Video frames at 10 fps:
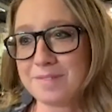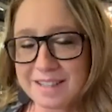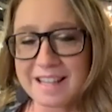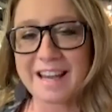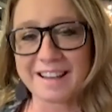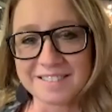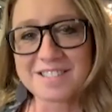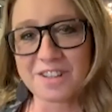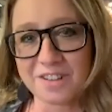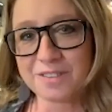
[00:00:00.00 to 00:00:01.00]
Yeah.
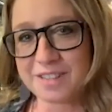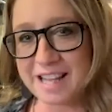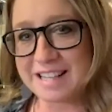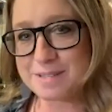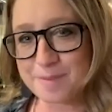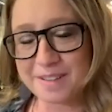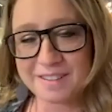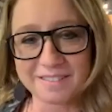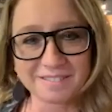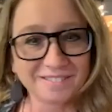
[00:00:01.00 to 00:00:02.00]
So that's been
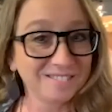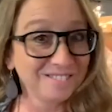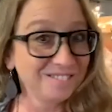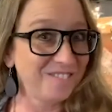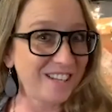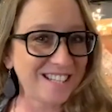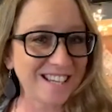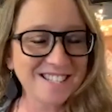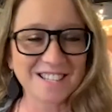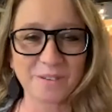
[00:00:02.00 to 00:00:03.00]

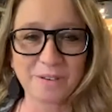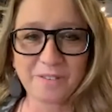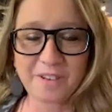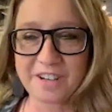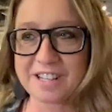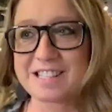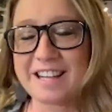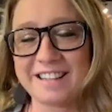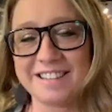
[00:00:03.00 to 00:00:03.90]
fantastic. We were very excited.